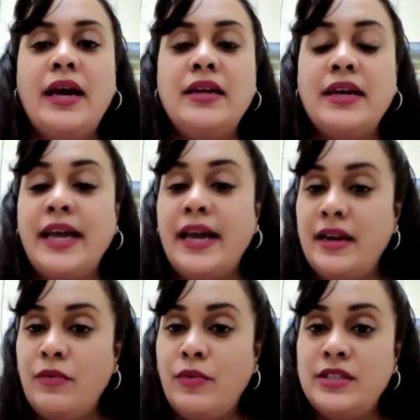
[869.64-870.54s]
And
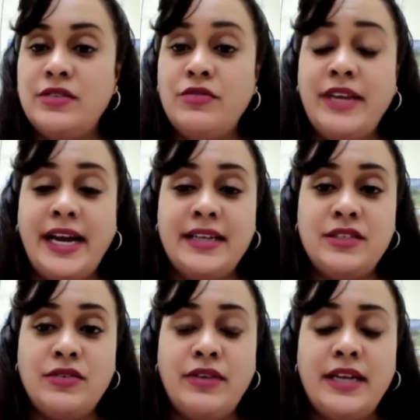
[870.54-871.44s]
again, I want to
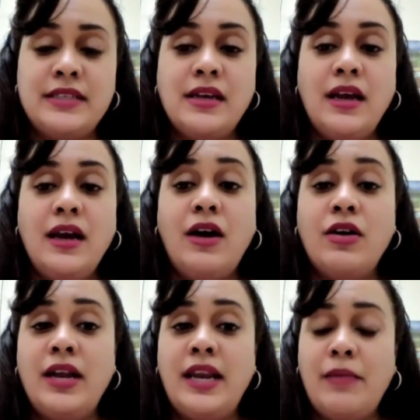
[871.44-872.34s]
reiterate our
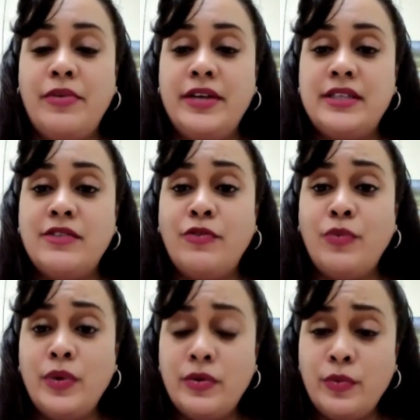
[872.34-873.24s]
collaborative
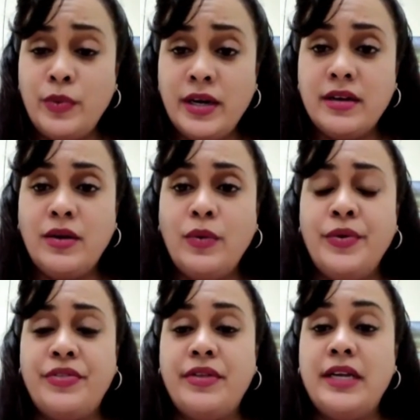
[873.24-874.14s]
work
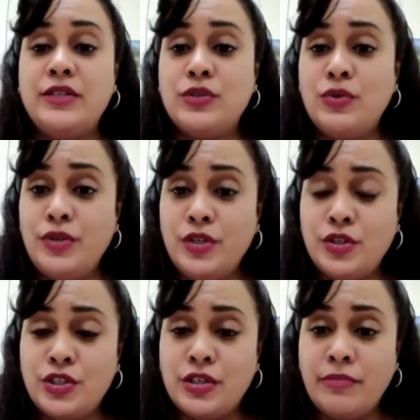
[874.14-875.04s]
with the school
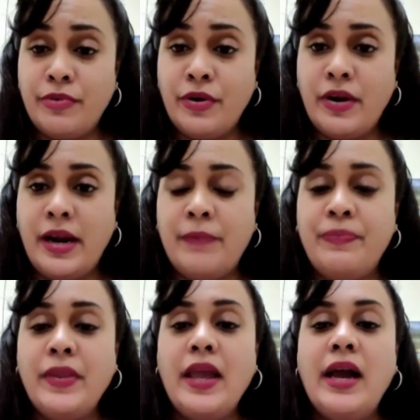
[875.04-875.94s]
nutrition
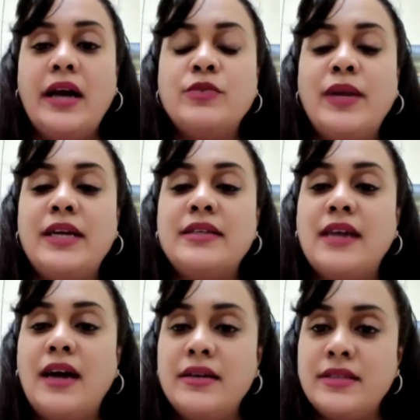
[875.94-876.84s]
program, as well as
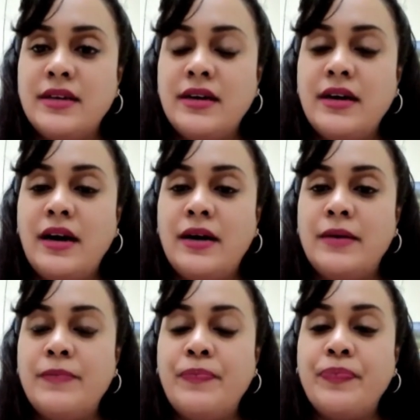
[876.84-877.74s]
other
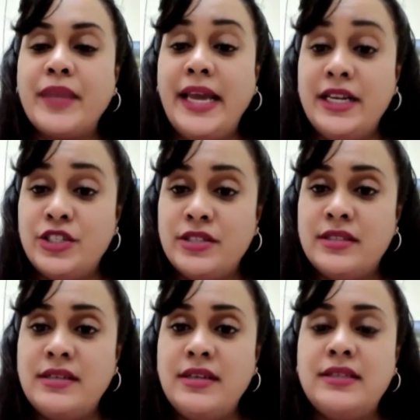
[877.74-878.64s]
um,
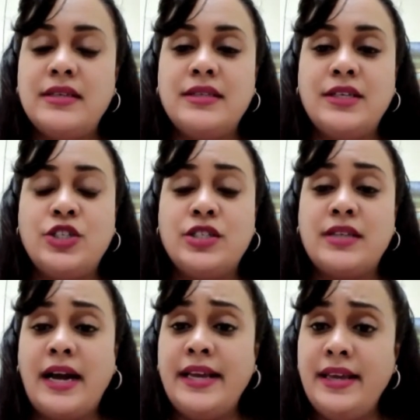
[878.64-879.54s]
agencies such
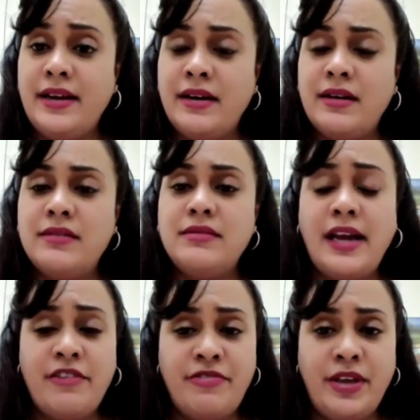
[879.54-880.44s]
as I I C A
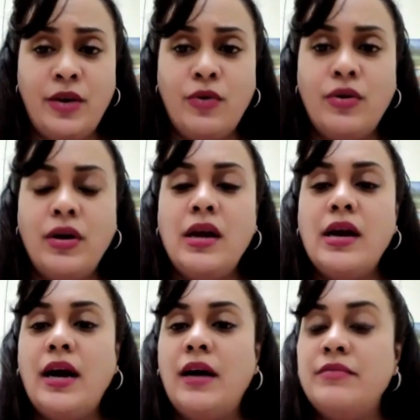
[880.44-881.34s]
F A O.
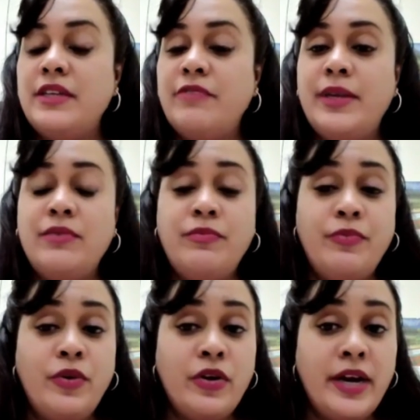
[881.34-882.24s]
Um, they've been
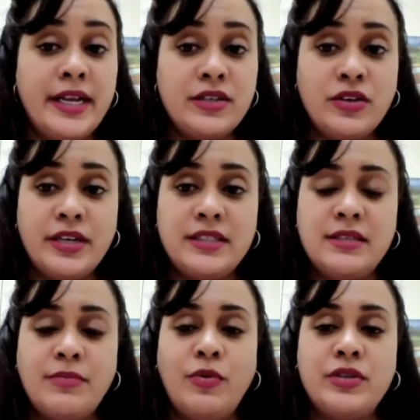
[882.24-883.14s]
great, great
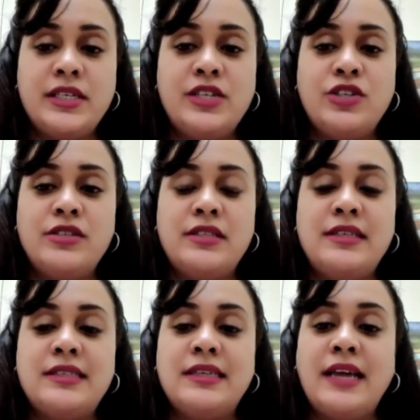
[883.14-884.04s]
support
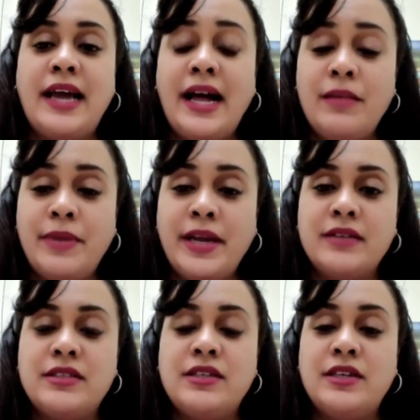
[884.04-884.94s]
agencies in helping
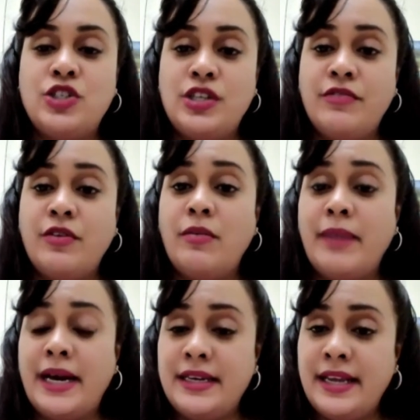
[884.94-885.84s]
us to achieve our
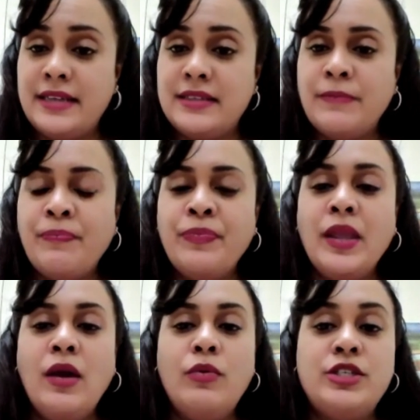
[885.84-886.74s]
mandate,
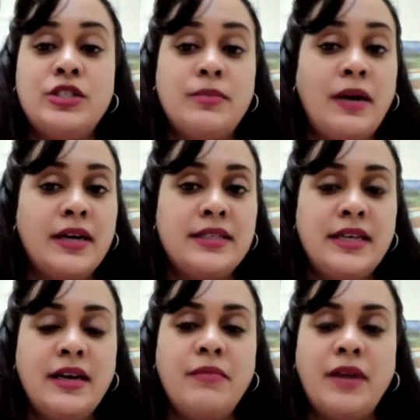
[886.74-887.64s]
which is
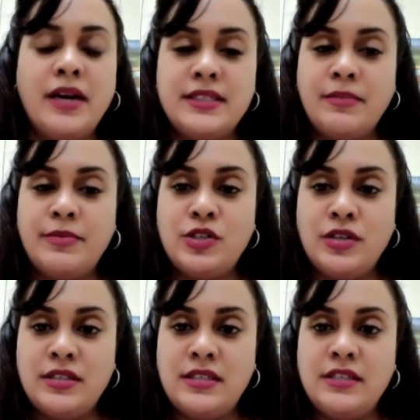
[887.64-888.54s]
marketing and market
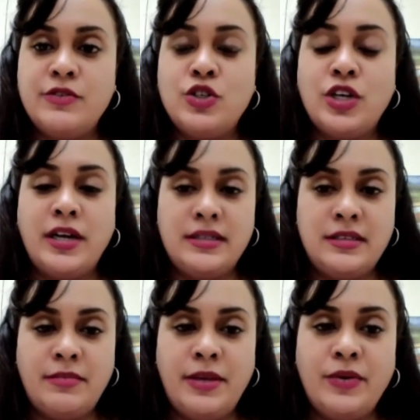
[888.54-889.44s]
opportunities for Trinidad
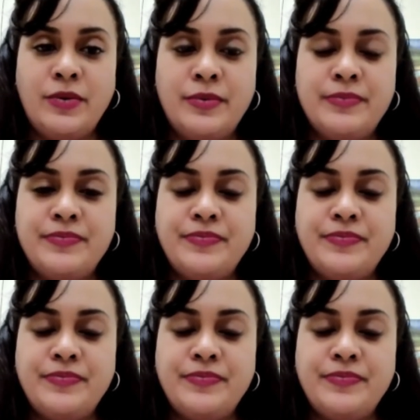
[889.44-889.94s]
and Tobago.